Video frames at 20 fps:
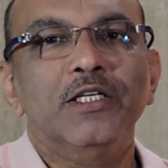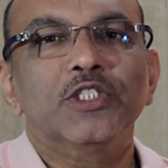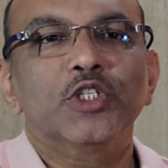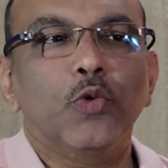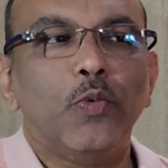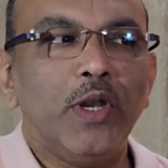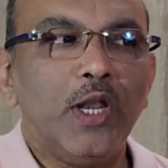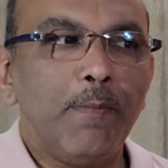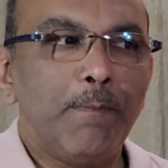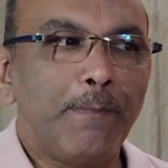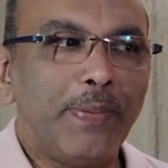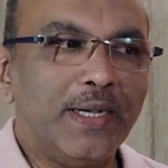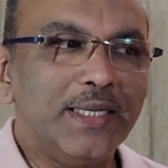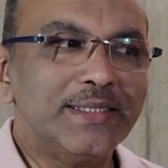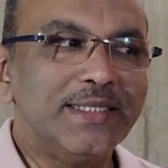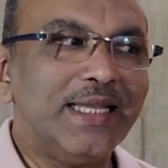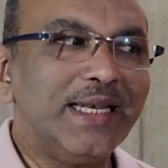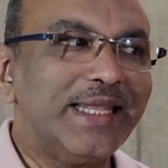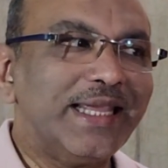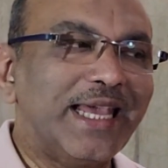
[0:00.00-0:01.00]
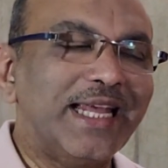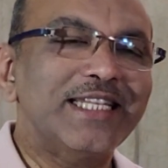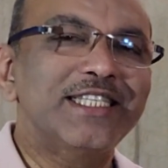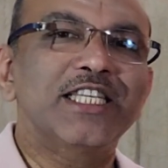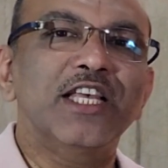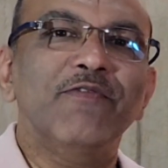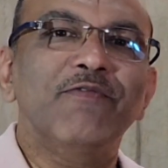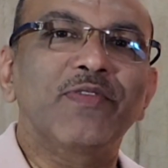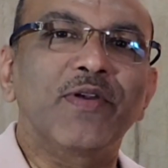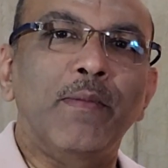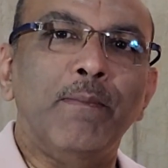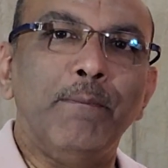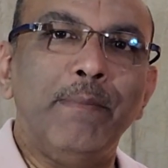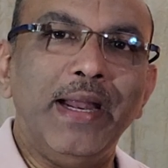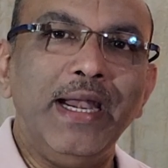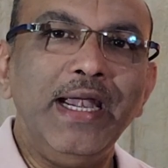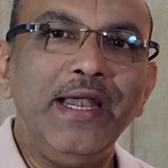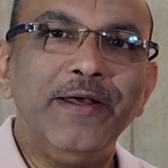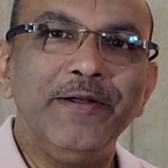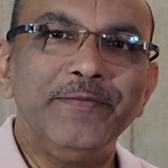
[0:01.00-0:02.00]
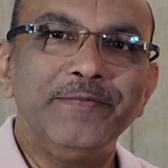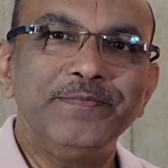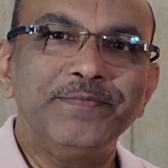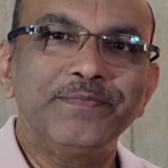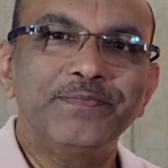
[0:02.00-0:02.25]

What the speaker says: So when a person gets up from bed